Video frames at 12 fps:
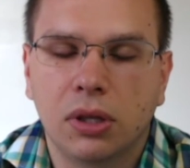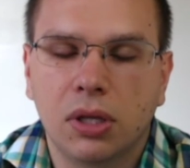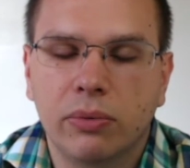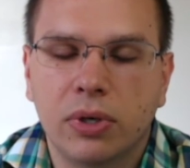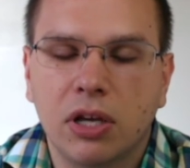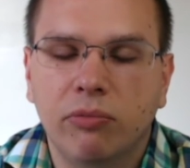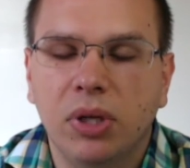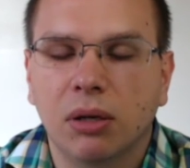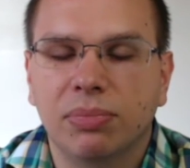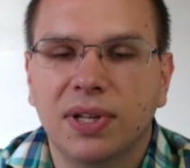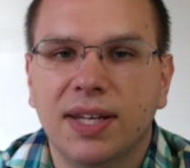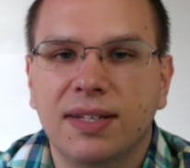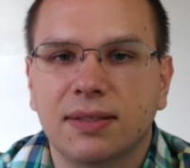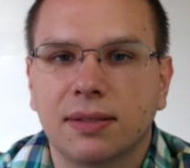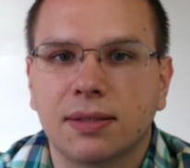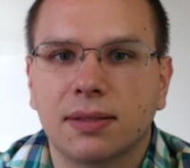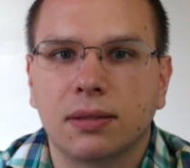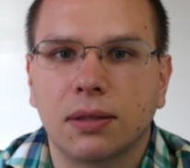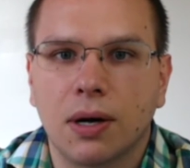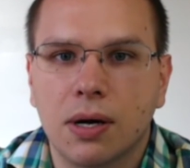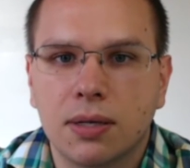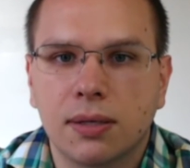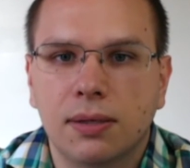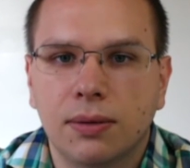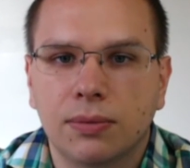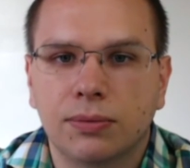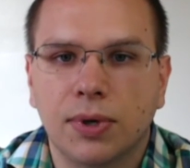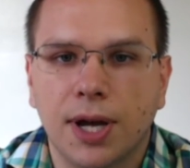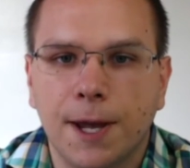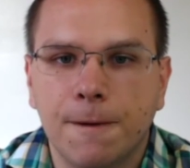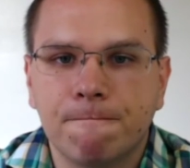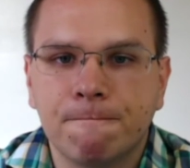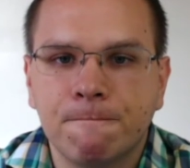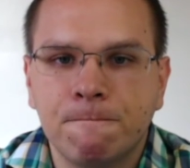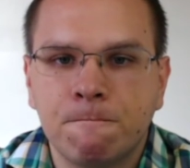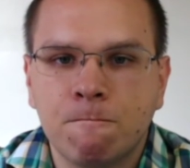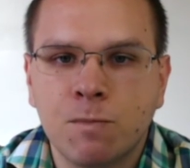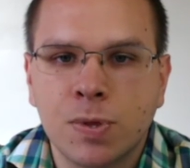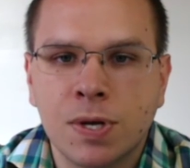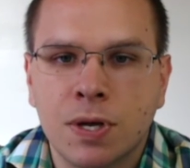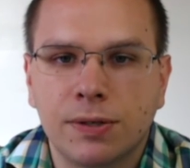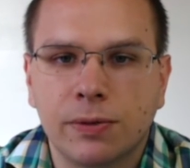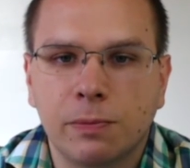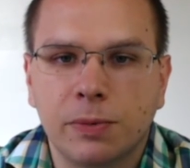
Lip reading: it would give me a place to start, right? So